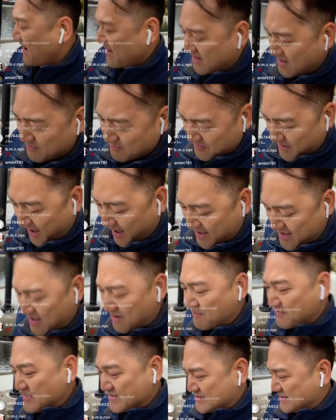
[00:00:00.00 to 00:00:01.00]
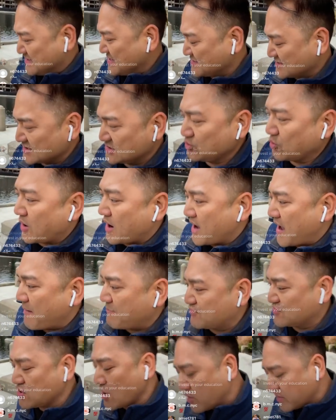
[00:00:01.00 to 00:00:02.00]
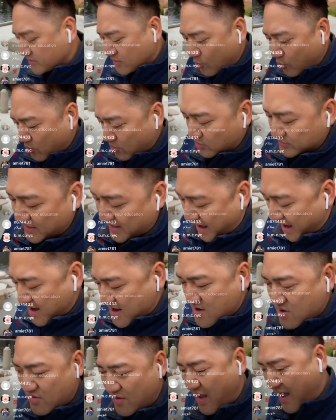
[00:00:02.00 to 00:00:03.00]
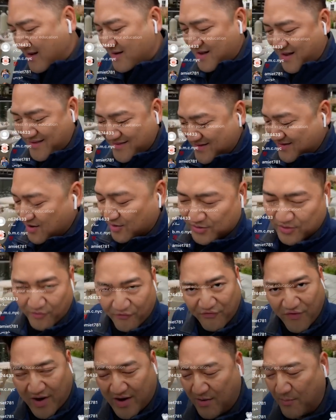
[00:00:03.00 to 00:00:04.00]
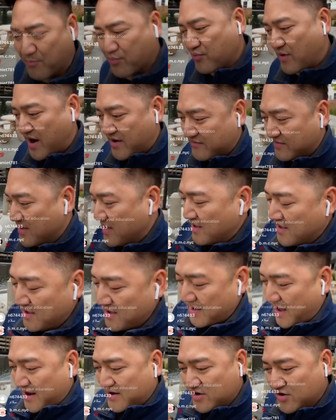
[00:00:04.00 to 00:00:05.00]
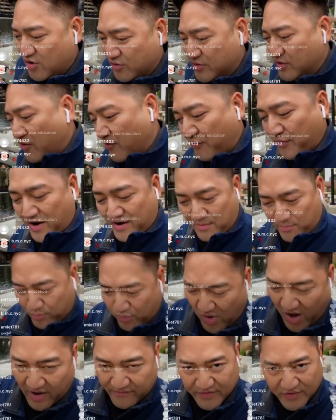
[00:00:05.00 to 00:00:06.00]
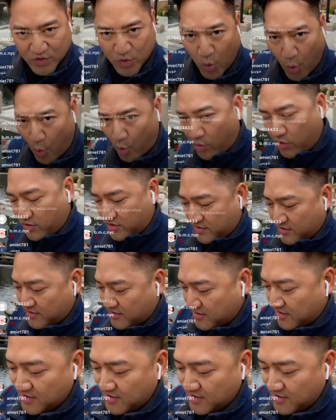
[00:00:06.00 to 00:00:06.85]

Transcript: I am. I am. This is why I'm showing the world that I don't. I don't. I didn't go to no fucking private. I didn't go to no fucking private school.